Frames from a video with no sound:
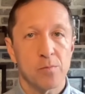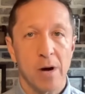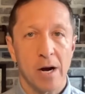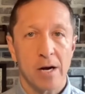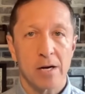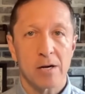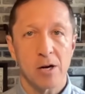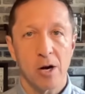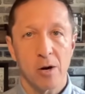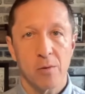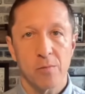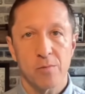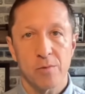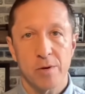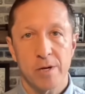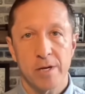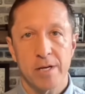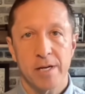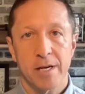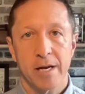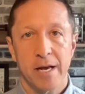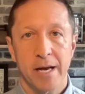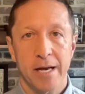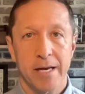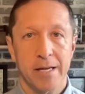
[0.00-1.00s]

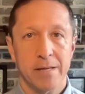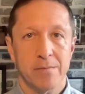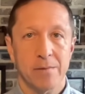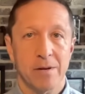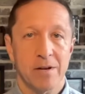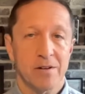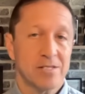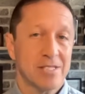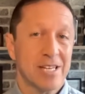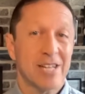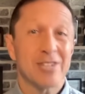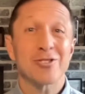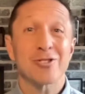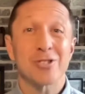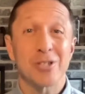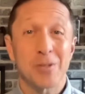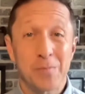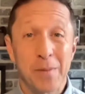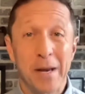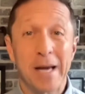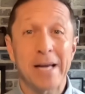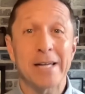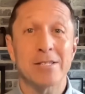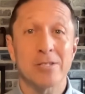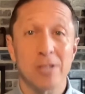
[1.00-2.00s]
Montgomery and essentially
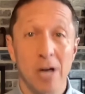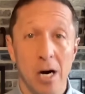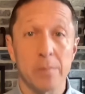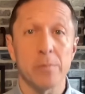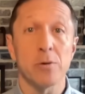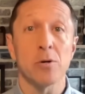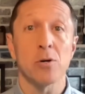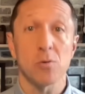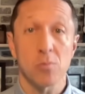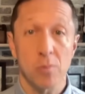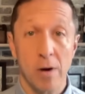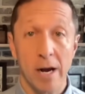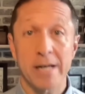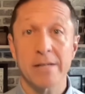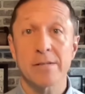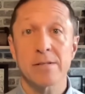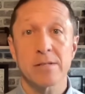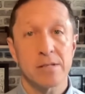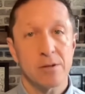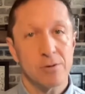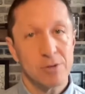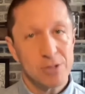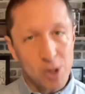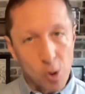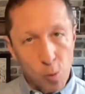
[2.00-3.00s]
pay double,
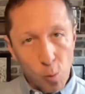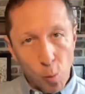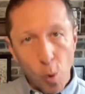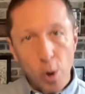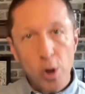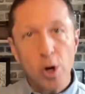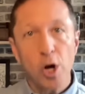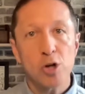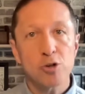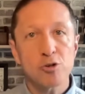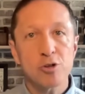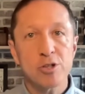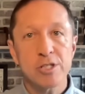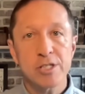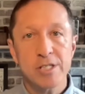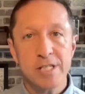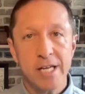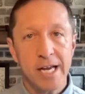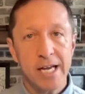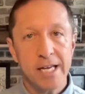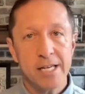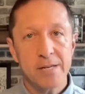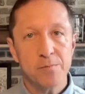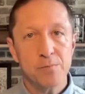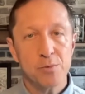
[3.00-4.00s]
right? They're at the
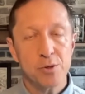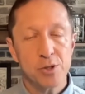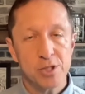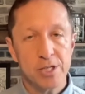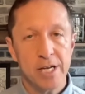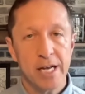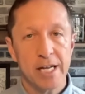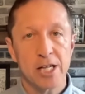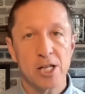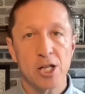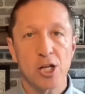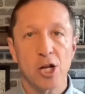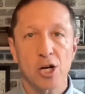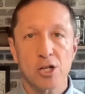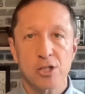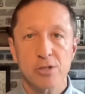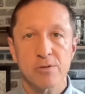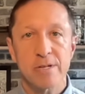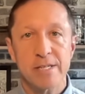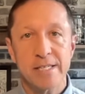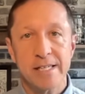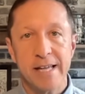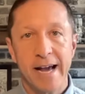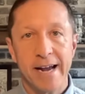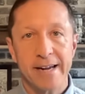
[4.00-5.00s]
110%
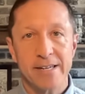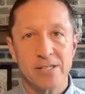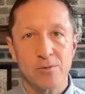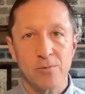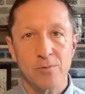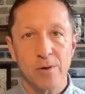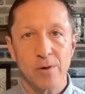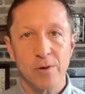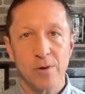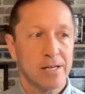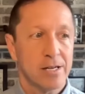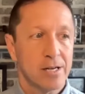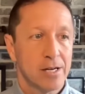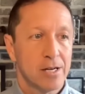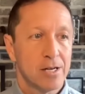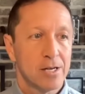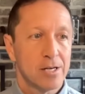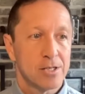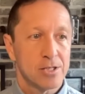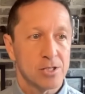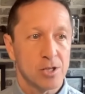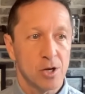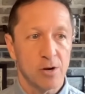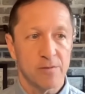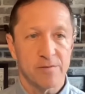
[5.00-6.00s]
luxury tax rate.
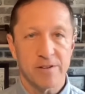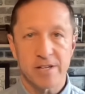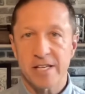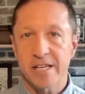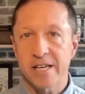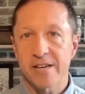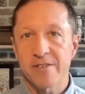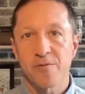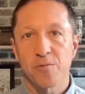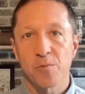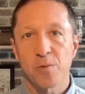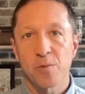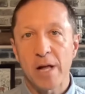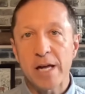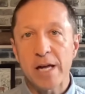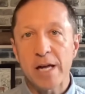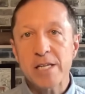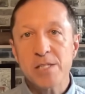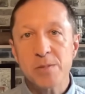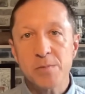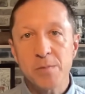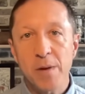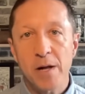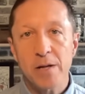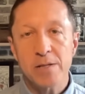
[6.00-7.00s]
So if you give Blake
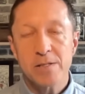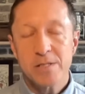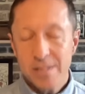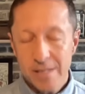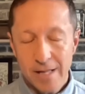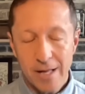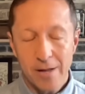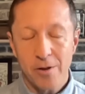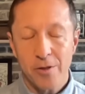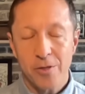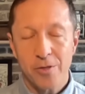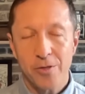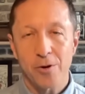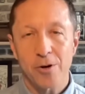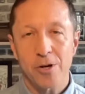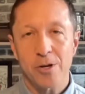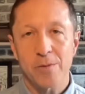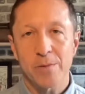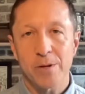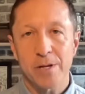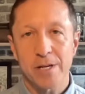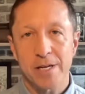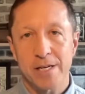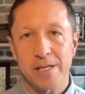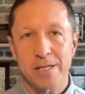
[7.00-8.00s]
Snell $30
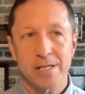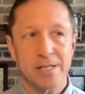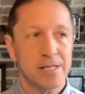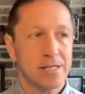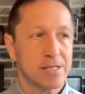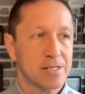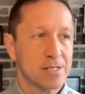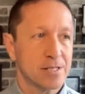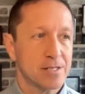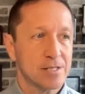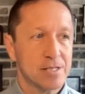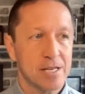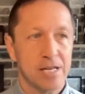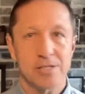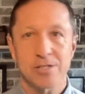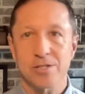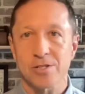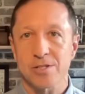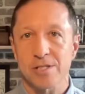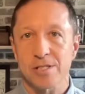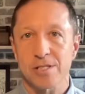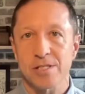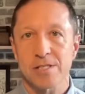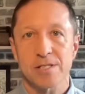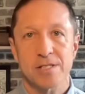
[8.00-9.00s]
million, it's
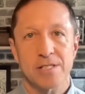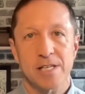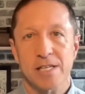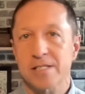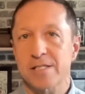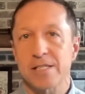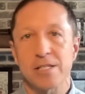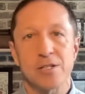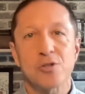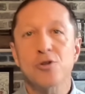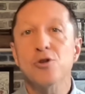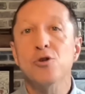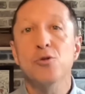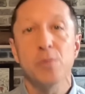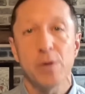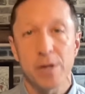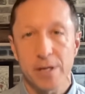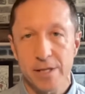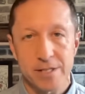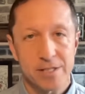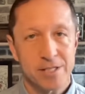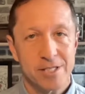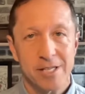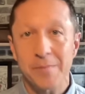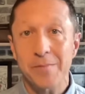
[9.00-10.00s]
essentially $62
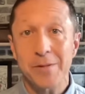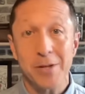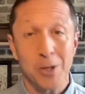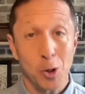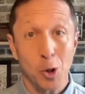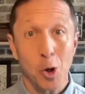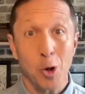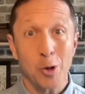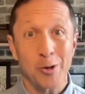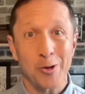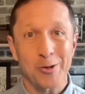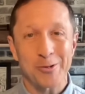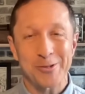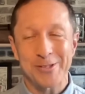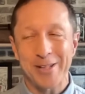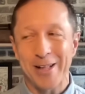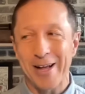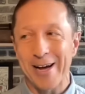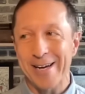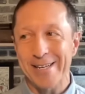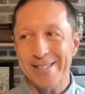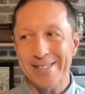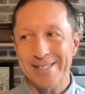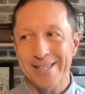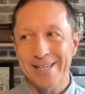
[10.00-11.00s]
million, something along those
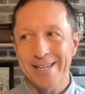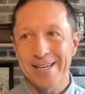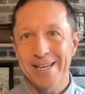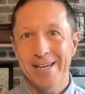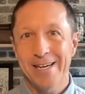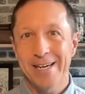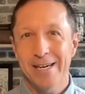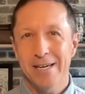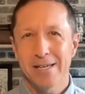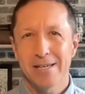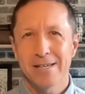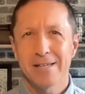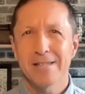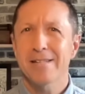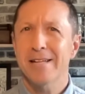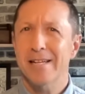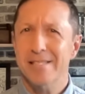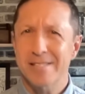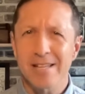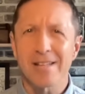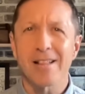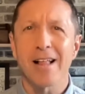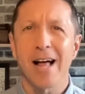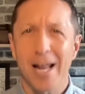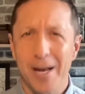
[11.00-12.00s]
lines.
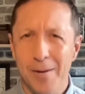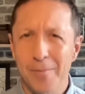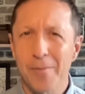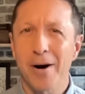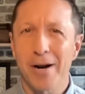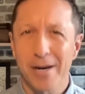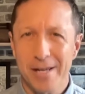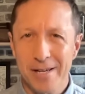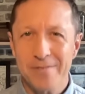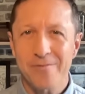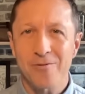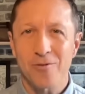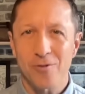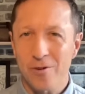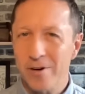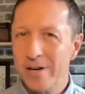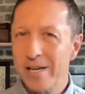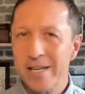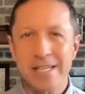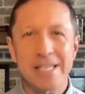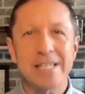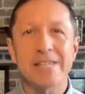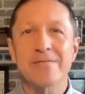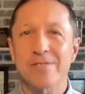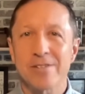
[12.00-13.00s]
That's a lot of money
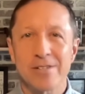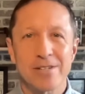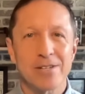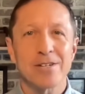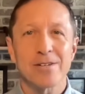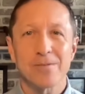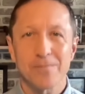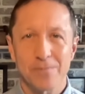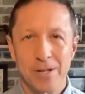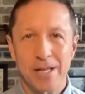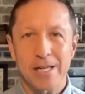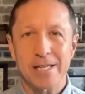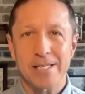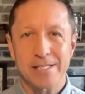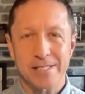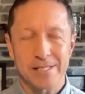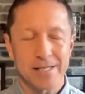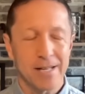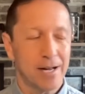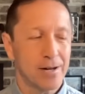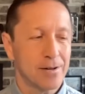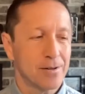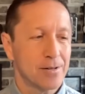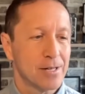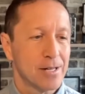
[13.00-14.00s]
for even Blake
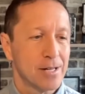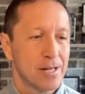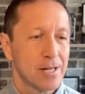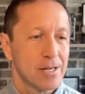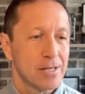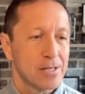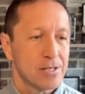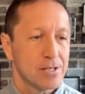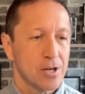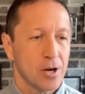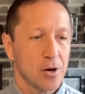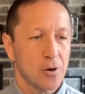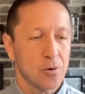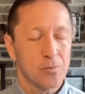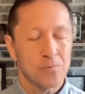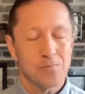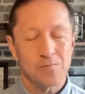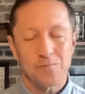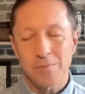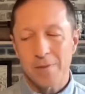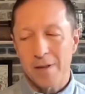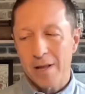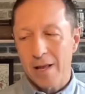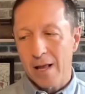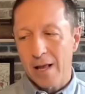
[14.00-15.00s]
Snell. So